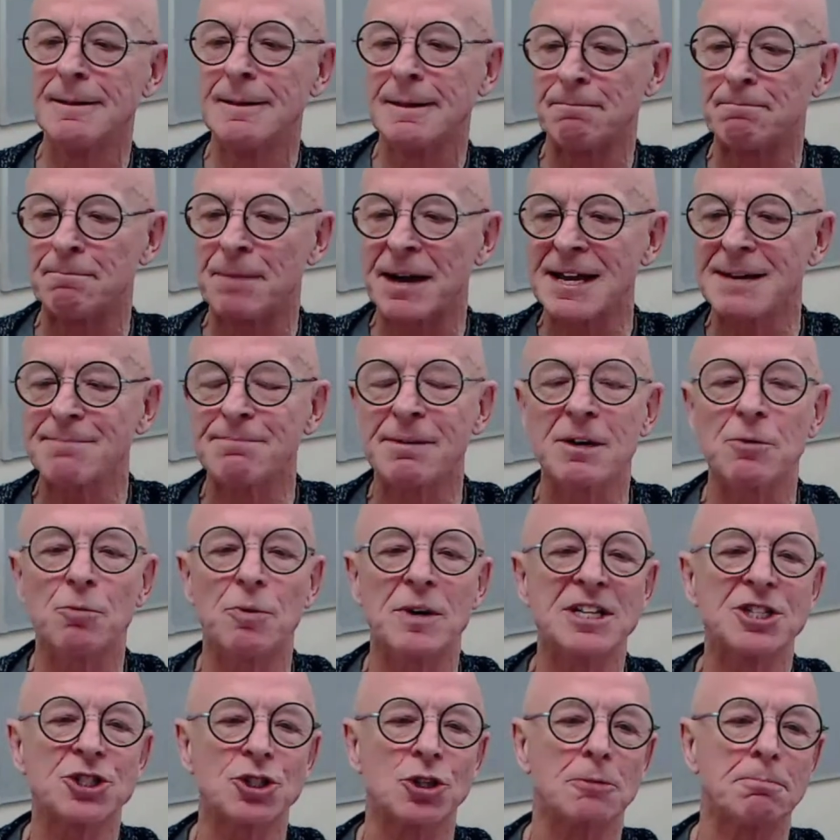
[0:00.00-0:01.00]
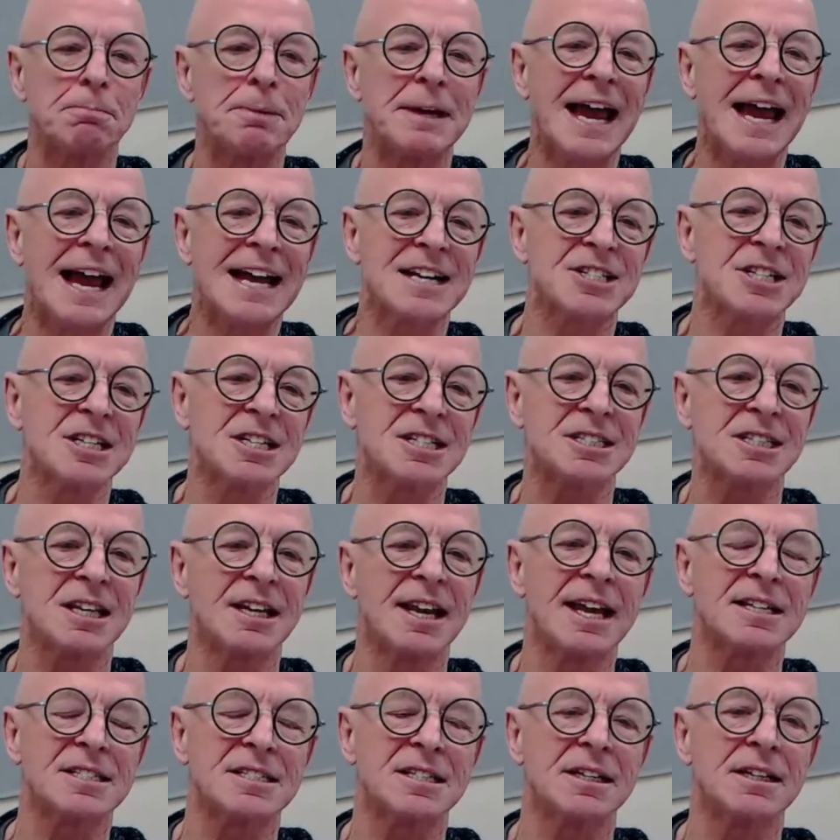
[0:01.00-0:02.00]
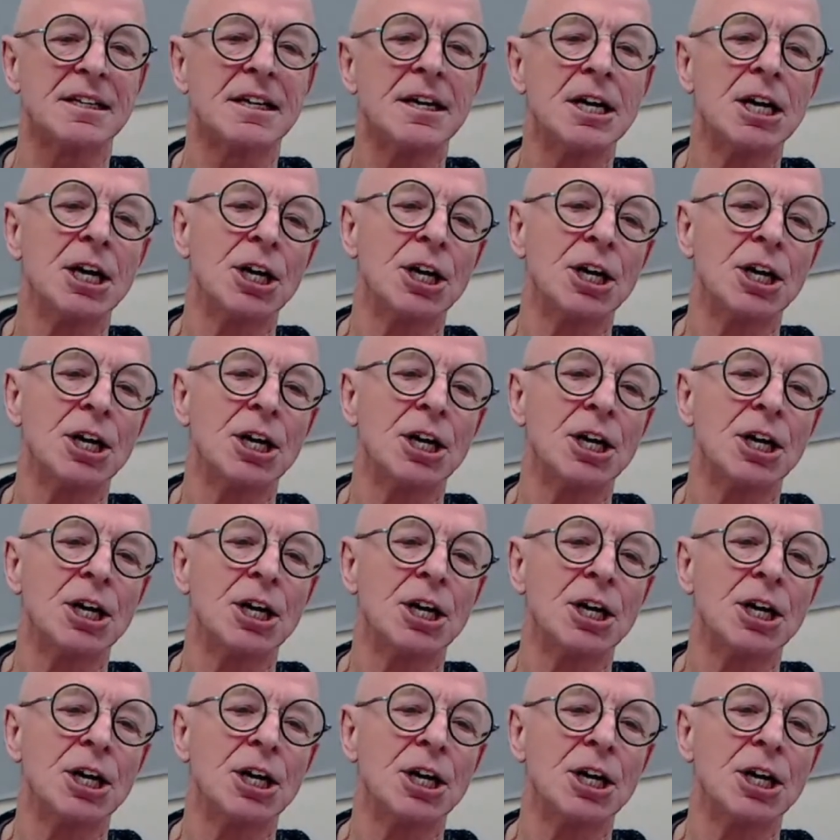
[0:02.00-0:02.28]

Maybe we should be actually selecting